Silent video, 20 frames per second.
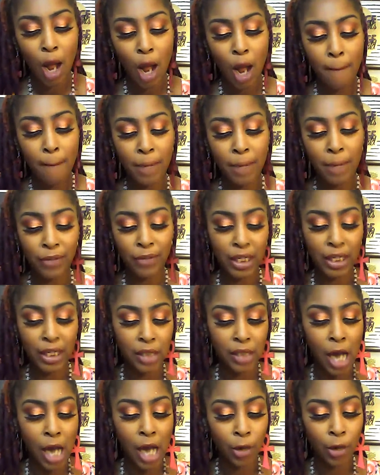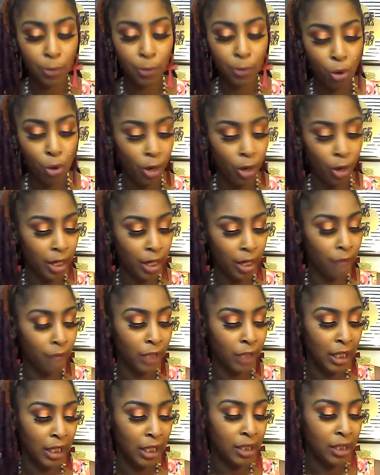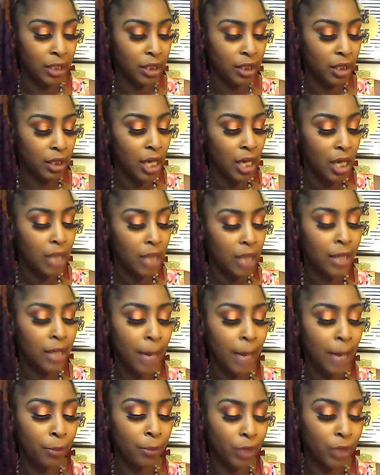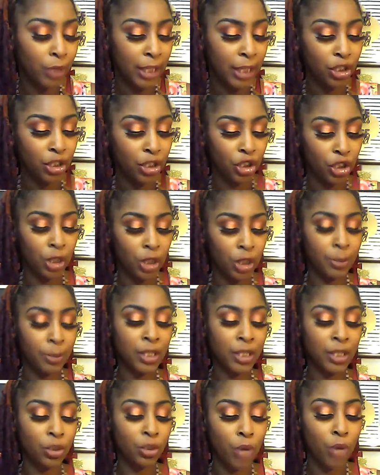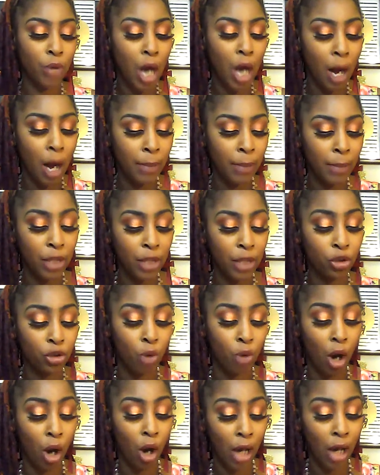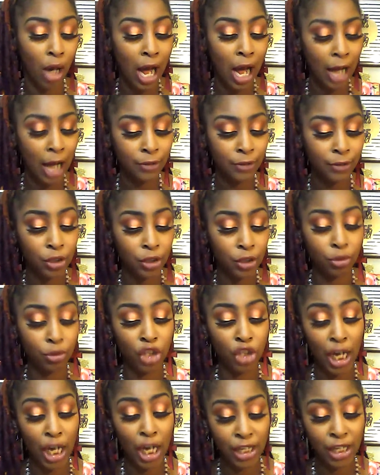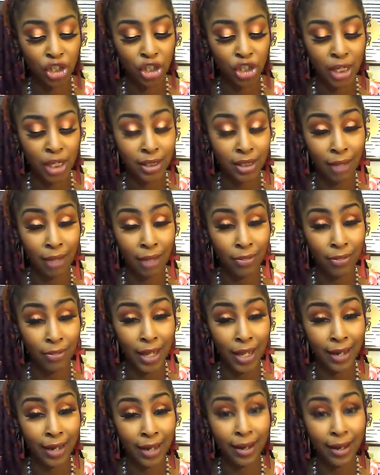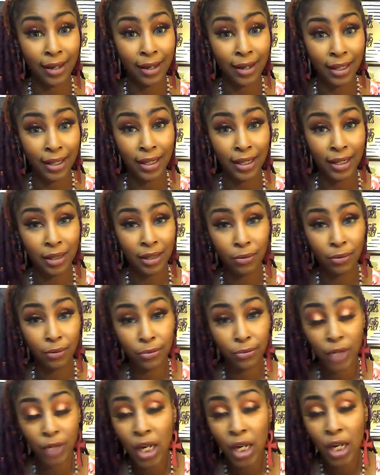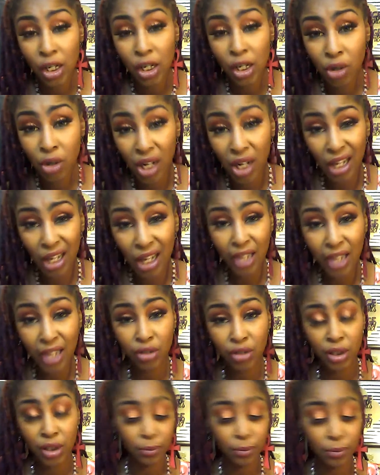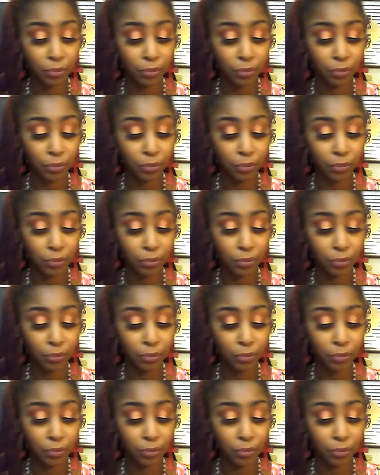But the entire point of these type of relationships is to come into our lives to change us and then leave. You hear that, Adrian?